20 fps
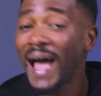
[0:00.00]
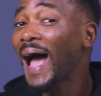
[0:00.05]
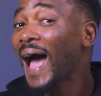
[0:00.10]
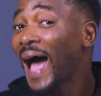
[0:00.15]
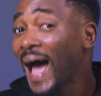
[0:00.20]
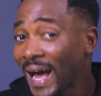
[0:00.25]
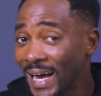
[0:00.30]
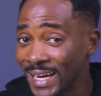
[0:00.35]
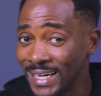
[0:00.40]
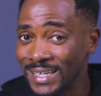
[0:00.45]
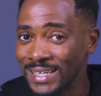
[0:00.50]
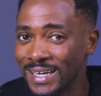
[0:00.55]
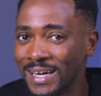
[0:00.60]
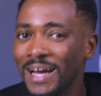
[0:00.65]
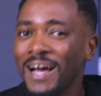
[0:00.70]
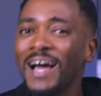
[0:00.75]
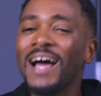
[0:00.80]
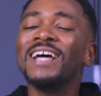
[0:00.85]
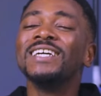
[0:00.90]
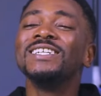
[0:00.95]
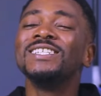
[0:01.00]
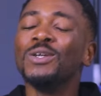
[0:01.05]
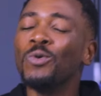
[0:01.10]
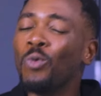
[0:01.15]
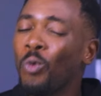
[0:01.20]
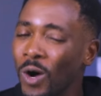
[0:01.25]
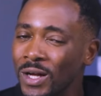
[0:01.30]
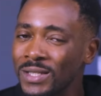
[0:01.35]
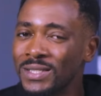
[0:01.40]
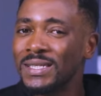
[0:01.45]
And she
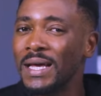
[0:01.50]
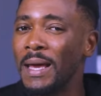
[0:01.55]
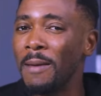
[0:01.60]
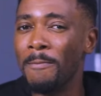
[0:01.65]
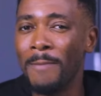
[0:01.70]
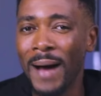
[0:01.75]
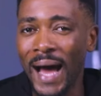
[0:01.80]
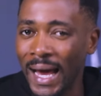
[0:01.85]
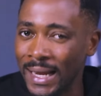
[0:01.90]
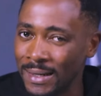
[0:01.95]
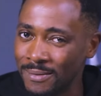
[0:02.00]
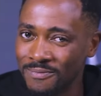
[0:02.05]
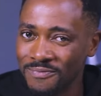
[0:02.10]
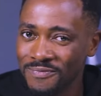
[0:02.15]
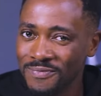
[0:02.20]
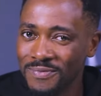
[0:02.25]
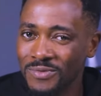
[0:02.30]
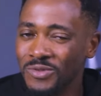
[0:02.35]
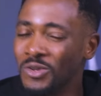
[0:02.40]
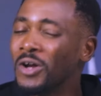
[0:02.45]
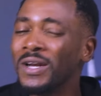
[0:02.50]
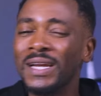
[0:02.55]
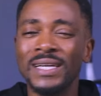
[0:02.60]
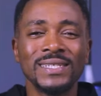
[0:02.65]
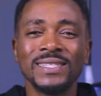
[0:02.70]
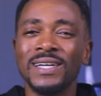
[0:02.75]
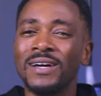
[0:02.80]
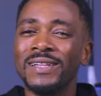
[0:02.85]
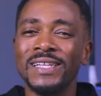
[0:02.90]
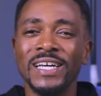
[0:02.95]
wants a man, not
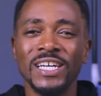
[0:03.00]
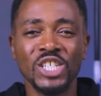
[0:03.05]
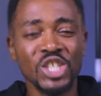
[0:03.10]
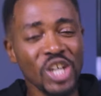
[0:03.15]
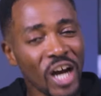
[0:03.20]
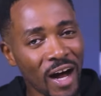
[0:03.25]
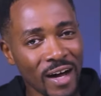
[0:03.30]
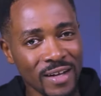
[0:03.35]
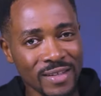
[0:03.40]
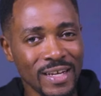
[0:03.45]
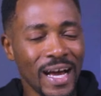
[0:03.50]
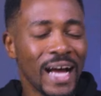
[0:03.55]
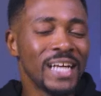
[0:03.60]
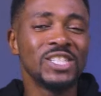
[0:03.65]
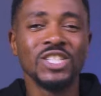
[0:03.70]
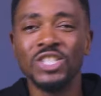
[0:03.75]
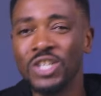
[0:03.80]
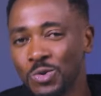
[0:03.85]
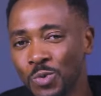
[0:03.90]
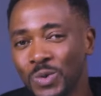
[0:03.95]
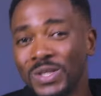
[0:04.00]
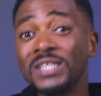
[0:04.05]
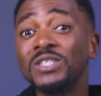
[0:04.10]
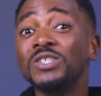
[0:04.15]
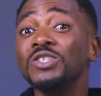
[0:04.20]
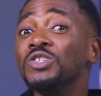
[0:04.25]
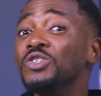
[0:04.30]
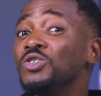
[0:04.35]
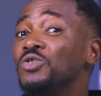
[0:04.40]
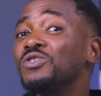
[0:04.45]
necessarily a child, and she just wanted
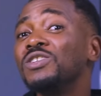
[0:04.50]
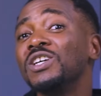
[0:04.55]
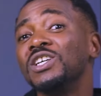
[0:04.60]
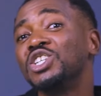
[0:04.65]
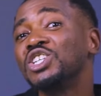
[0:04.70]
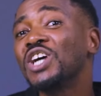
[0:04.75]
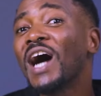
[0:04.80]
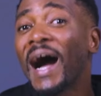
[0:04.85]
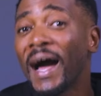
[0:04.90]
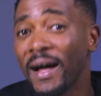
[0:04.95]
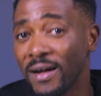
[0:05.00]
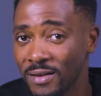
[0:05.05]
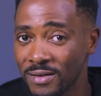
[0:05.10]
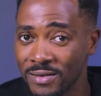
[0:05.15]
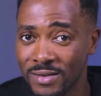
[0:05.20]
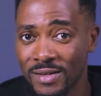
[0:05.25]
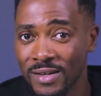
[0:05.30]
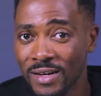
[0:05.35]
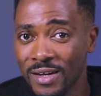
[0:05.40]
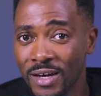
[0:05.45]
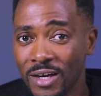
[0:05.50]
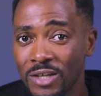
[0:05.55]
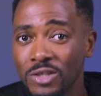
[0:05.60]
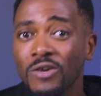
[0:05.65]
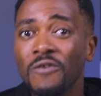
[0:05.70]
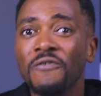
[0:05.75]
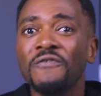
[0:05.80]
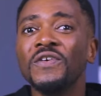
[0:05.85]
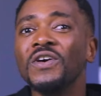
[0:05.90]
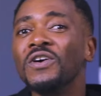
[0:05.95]
to use a child
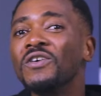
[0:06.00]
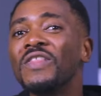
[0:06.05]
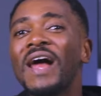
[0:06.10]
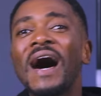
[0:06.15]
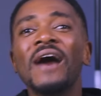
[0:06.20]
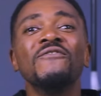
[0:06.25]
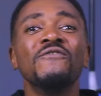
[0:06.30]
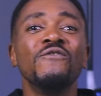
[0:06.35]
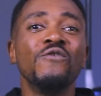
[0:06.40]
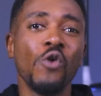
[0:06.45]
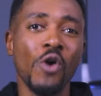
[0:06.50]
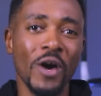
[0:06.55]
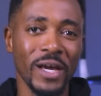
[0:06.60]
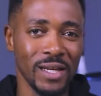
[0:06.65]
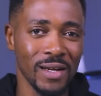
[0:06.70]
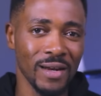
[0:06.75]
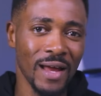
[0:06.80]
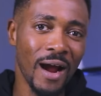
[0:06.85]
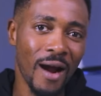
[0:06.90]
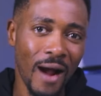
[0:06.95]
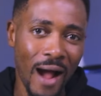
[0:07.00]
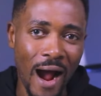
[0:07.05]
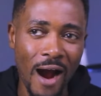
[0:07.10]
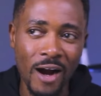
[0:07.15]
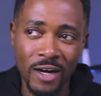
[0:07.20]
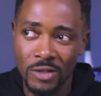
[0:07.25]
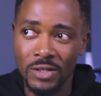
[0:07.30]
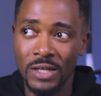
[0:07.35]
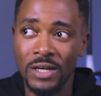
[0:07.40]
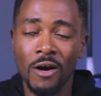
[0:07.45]
to fill that void in her
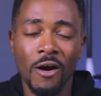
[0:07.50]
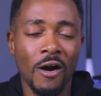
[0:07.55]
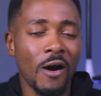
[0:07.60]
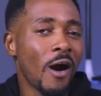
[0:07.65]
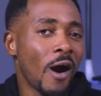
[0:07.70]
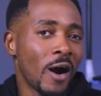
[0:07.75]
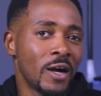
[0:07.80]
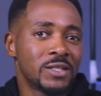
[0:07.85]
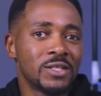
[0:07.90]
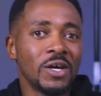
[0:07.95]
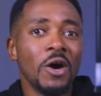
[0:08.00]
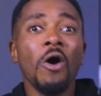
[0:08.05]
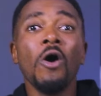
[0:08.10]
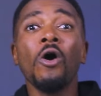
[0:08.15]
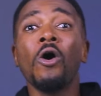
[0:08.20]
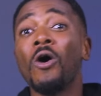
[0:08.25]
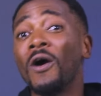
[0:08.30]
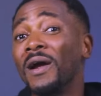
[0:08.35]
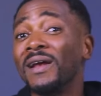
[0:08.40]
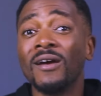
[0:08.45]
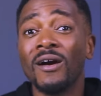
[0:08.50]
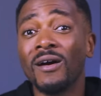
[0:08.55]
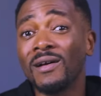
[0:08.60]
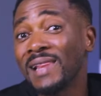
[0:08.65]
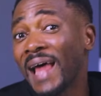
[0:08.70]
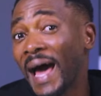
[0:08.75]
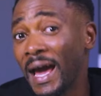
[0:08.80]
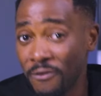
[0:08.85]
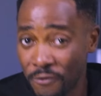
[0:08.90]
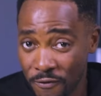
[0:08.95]
heart or in her
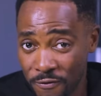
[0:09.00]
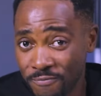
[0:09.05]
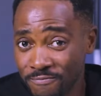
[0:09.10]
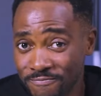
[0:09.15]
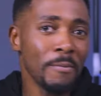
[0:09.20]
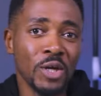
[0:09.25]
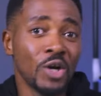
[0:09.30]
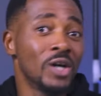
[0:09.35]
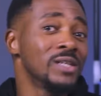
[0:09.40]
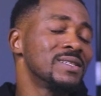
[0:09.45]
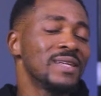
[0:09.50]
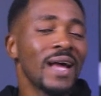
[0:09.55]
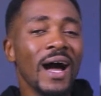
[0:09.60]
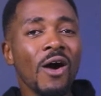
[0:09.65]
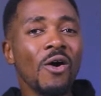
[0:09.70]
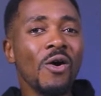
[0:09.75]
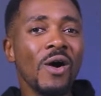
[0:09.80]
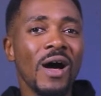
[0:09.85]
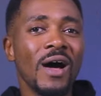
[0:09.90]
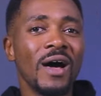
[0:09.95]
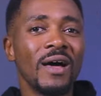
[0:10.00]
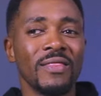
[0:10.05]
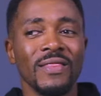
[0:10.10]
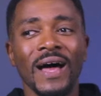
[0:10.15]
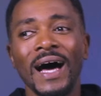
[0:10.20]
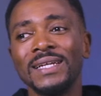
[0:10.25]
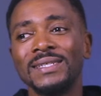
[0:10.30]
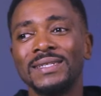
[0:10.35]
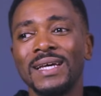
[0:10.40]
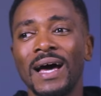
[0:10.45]
life. Because now
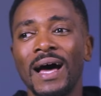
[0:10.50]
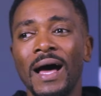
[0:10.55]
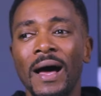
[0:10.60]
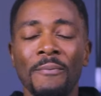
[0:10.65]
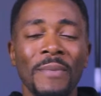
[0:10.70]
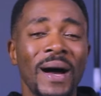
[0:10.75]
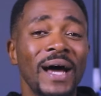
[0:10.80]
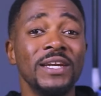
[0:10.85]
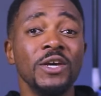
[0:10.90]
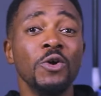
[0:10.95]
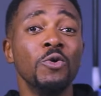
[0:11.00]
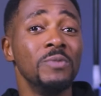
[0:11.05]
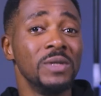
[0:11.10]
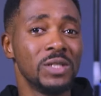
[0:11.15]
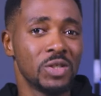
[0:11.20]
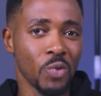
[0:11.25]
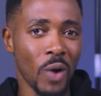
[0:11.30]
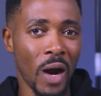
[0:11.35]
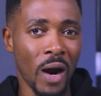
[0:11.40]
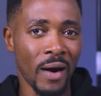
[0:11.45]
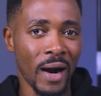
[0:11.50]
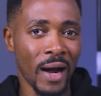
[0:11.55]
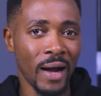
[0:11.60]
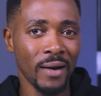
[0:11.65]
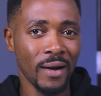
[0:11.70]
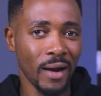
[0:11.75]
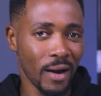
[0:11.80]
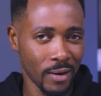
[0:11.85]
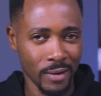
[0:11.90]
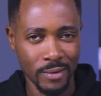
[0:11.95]
that Adeomi
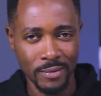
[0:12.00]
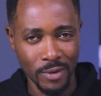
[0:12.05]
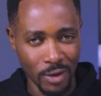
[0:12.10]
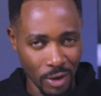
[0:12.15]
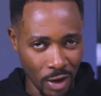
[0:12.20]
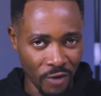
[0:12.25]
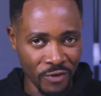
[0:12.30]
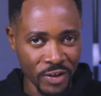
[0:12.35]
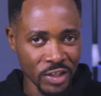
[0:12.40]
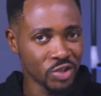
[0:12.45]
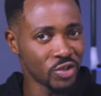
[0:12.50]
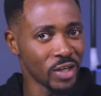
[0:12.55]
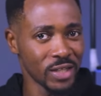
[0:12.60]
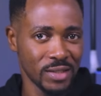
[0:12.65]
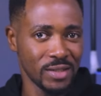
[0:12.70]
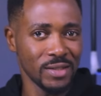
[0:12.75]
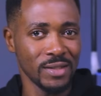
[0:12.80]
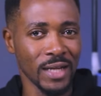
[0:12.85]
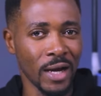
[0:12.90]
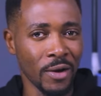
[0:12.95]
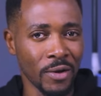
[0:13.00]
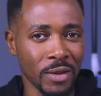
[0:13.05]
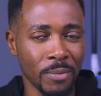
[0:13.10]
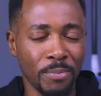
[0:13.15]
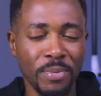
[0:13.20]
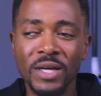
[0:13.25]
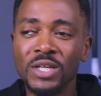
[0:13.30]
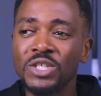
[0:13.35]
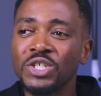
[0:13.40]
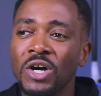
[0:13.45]
Suara, her love interest, is now in the
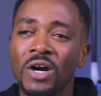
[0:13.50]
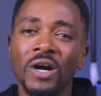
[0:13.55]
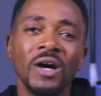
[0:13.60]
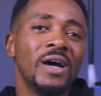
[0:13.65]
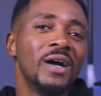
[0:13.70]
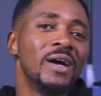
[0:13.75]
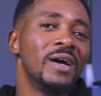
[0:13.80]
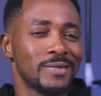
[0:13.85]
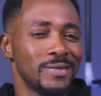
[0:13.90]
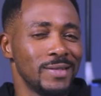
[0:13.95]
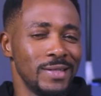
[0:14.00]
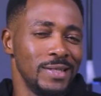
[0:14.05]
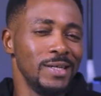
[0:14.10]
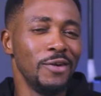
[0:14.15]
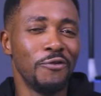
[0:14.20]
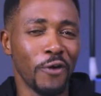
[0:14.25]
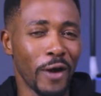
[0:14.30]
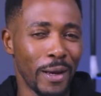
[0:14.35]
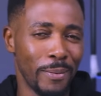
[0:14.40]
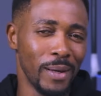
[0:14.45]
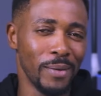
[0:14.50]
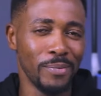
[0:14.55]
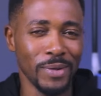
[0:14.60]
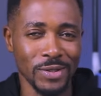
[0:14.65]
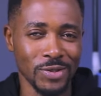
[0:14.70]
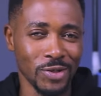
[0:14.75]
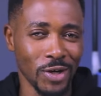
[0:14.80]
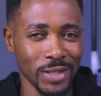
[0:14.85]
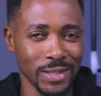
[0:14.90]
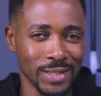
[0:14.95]
picture, the need for a baby
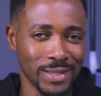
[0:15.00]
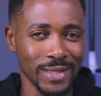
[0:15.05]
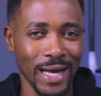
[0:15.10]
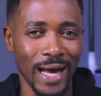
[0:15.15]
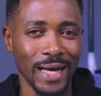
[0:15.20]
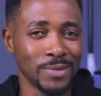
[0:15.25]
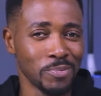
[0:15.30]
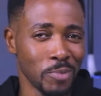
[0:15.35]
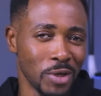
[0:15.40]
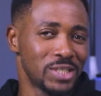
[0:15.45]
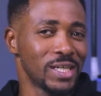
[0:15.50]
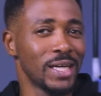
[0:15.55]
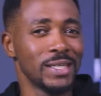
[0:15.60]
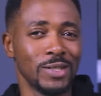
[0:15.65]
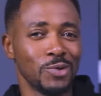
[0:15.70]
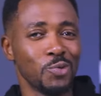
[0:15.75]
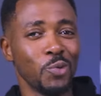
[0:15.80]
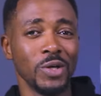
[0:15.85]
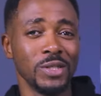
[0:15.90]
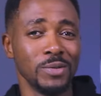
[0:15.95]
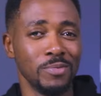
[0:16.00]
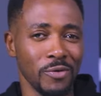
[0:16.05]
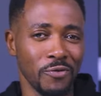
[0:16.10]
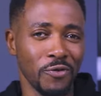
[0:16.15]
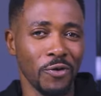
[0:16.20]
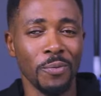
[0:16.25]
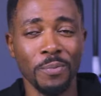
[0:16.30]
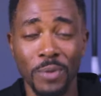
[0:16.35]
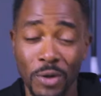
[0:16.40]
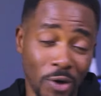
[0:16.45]
is not as much as it was
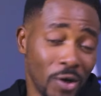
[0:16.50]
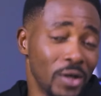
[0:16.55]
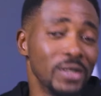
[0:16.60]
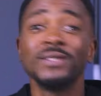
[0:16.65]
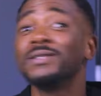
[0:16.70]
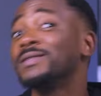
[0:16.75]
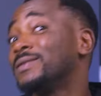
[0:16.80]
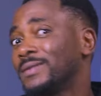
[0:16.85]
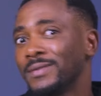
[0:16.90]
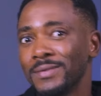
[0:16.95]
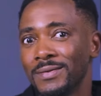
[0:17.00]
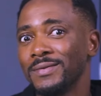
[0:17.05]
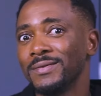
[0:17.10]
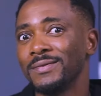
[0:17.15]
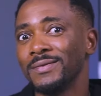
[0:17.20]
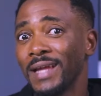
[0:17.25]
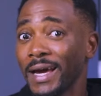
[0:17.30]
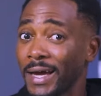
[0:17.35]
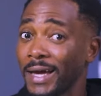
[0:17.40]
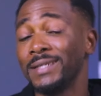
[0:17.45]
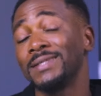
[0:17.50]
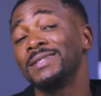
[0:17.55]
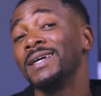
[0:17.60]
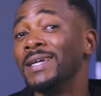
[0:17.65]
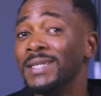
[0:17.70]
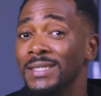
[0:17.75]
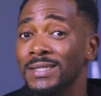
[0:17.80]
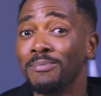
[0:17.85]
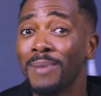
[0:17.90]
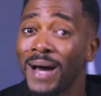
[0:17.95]
before, because, like I
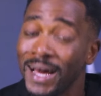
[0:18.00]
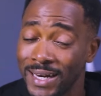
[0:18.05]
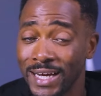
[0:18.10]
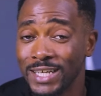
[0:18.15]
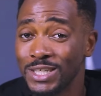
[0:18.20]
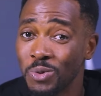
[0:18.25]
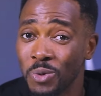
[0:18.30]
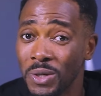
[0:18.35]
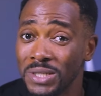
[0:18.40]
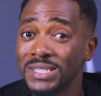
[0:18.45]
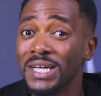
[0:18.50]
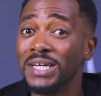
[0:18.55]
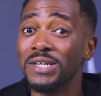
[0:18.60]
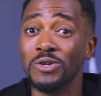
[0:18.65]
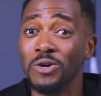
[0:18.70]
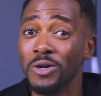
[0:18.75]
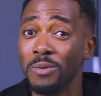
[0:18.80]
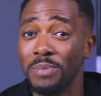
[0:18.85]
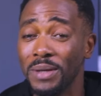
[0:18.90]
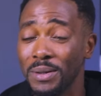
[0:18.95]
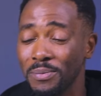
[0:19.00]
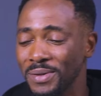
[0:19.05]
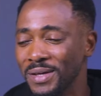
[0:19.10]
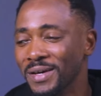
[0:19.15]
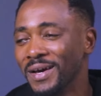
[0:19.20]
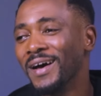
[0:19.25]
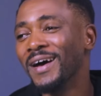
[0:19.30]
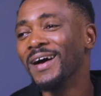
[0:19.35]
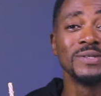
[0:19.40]
said, it's man that she wanted, not baby.